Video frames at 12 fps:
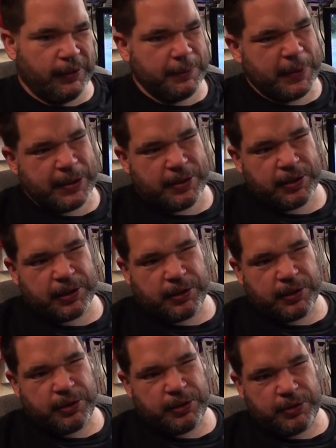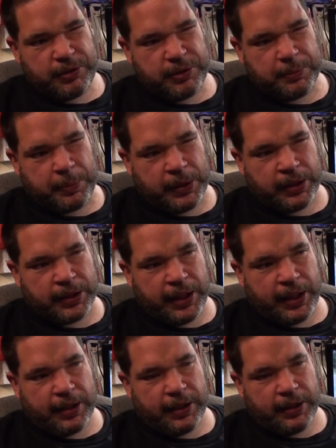I mean, I could build an,
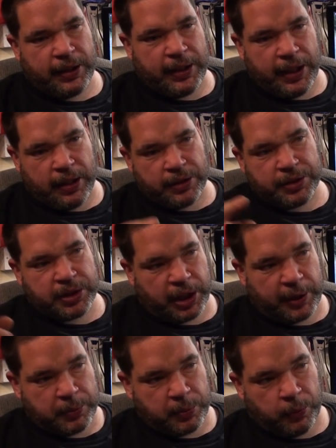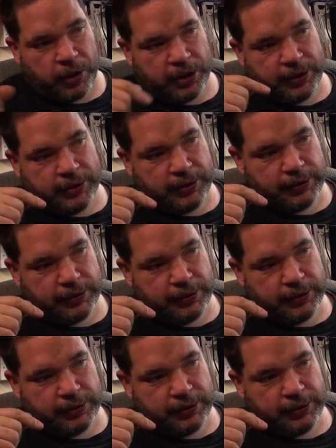an L-shaped one